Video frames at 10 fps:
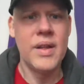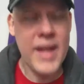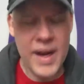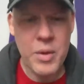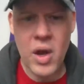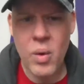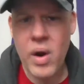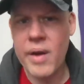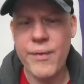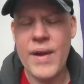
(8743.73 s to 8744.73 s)
Let him go to
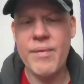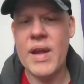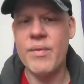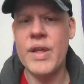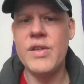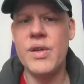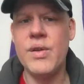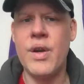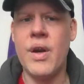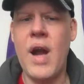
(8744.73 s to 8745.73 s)
work, Fred VanVleet
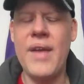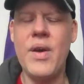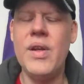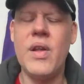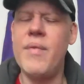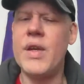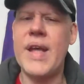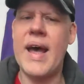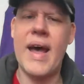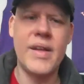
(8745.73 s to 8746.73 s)
Jr. I know you love your
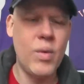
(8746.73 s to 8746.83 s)
dad.